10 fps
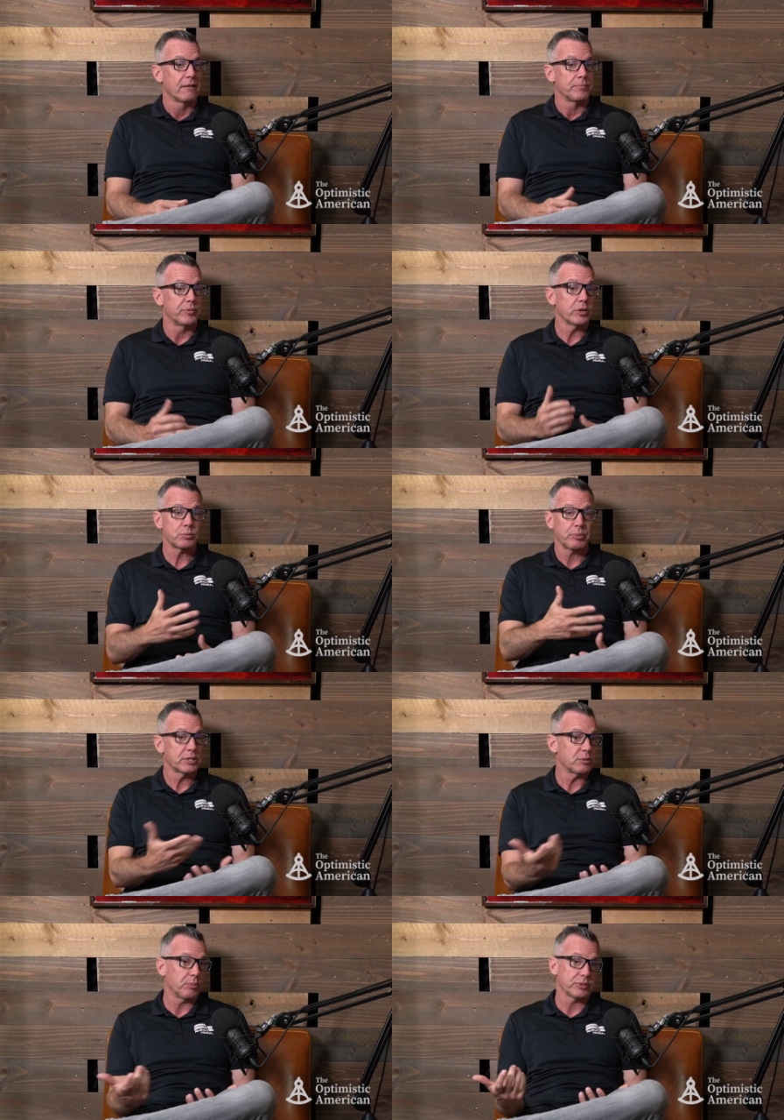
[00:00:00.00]
there's
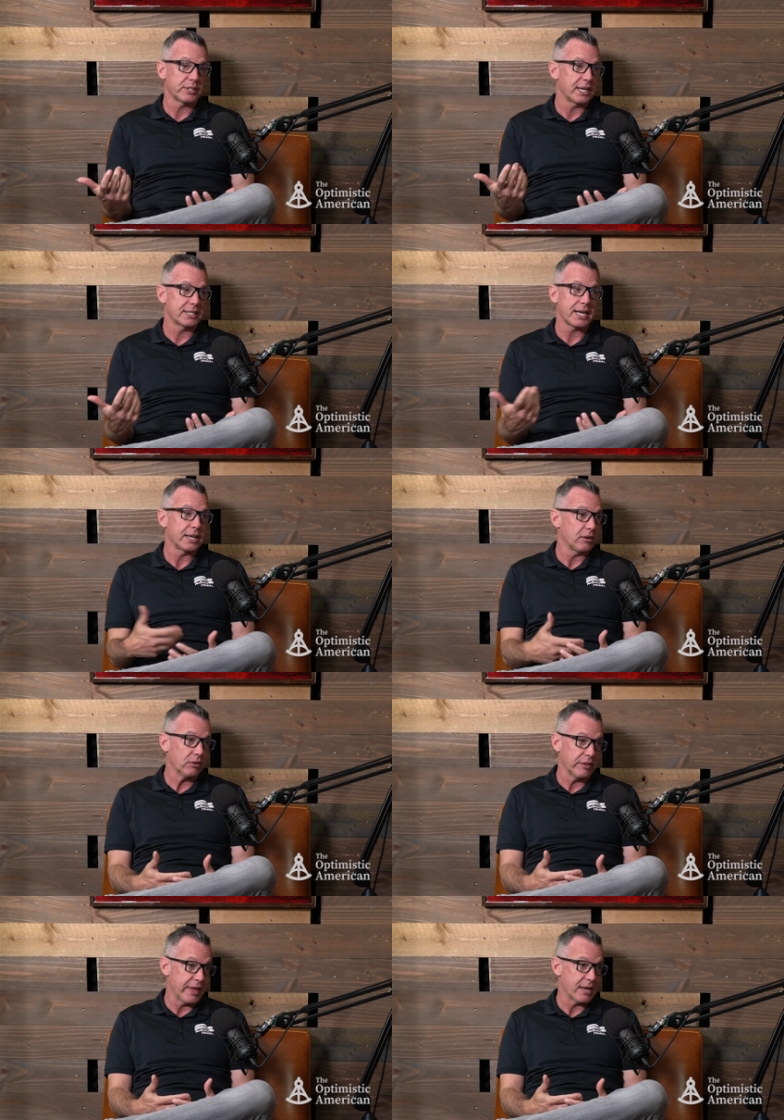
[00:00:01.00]
principles that tie to all
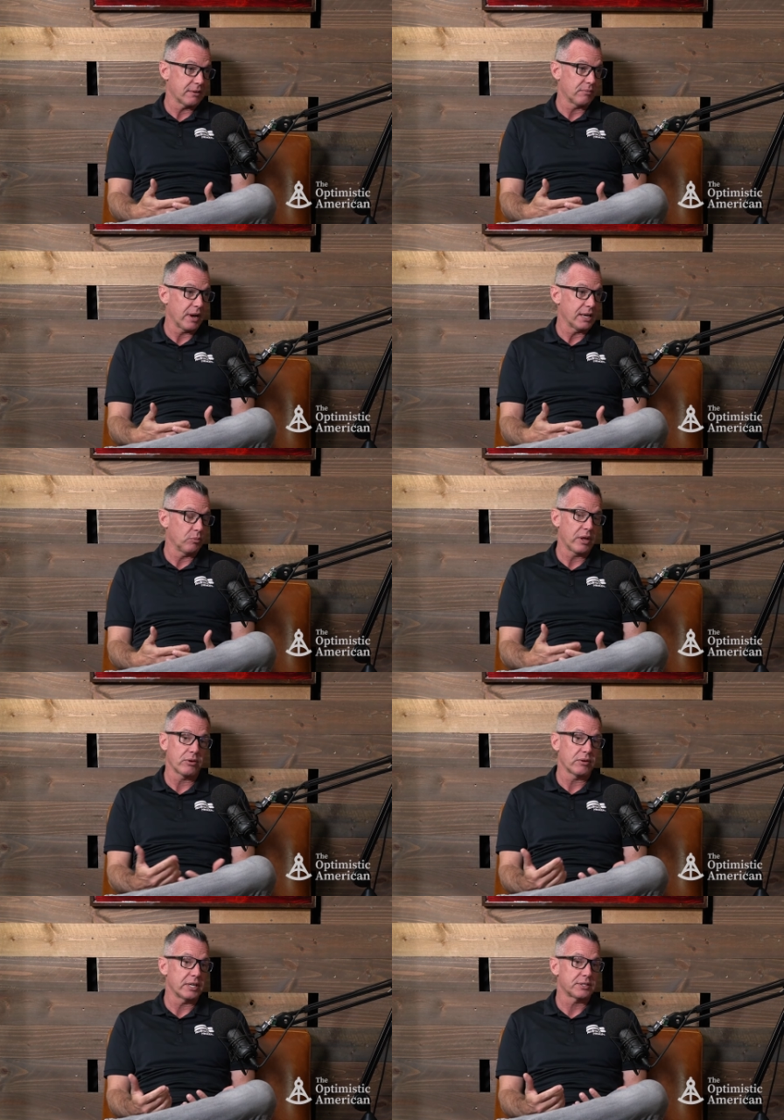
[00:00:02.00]
of that, right?
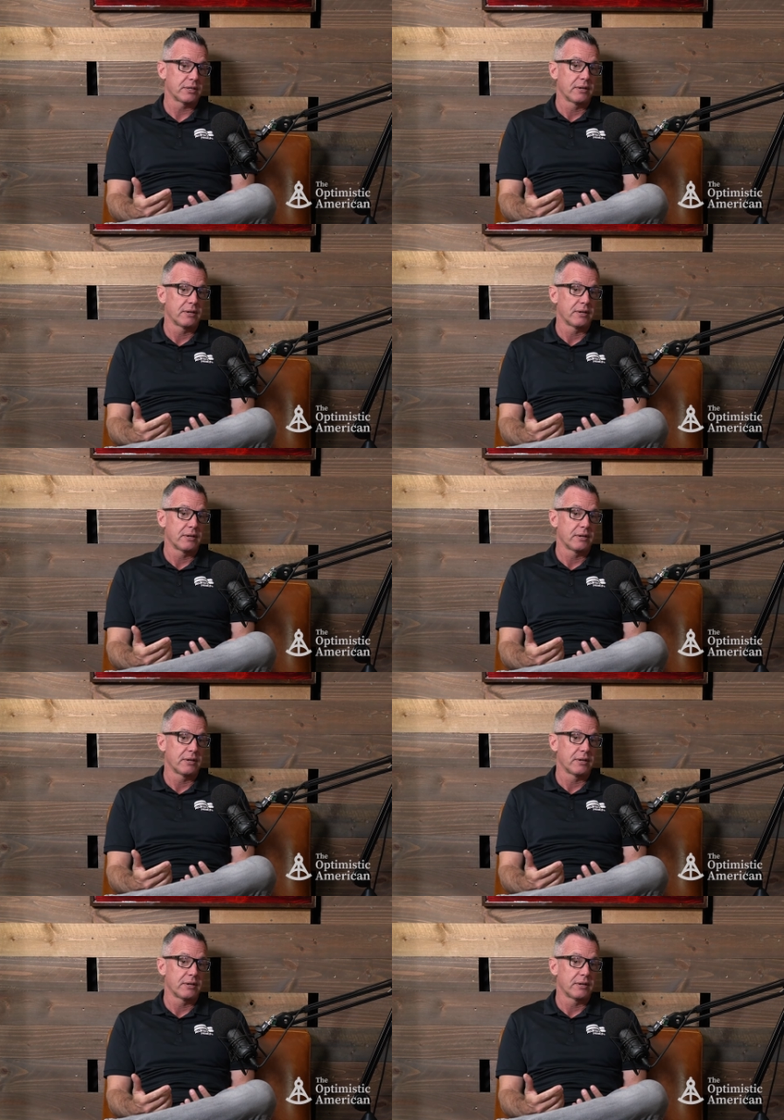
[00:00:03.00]
Whether it's,